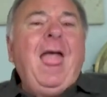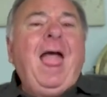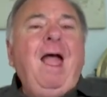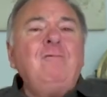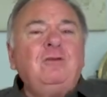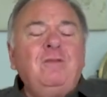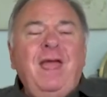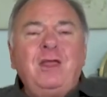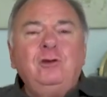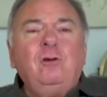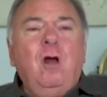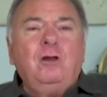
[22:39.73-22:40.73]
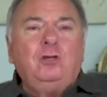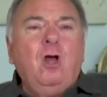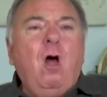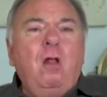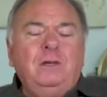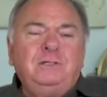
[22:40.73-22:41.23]
After that, you're on
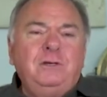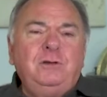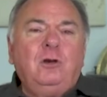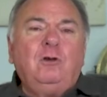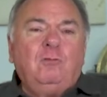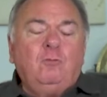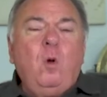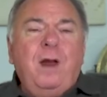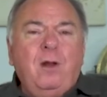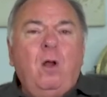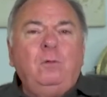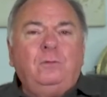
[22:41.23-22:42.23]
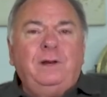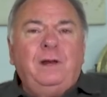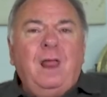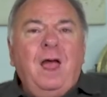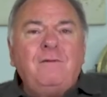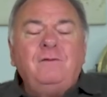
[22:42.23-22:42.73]
call until you're quite older in
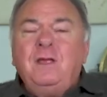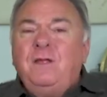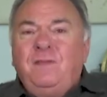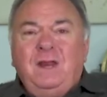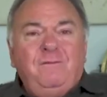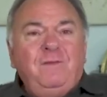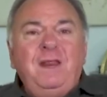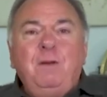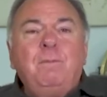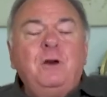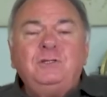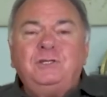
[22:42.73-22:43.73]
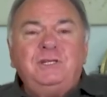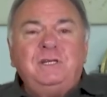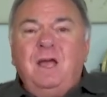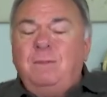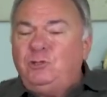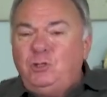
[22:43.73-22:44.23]
life, that if any emergency
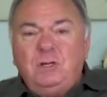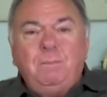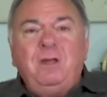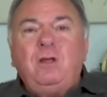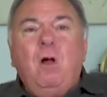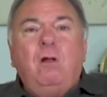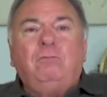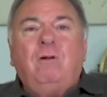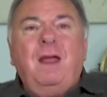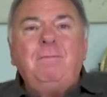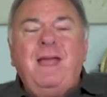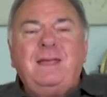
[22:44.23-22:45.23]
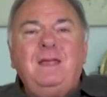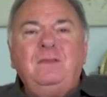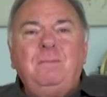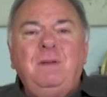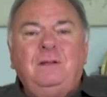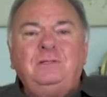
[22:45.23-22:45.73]
comes, you can be called right back in
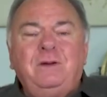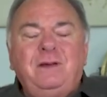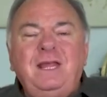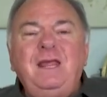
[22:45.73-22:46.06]
the military.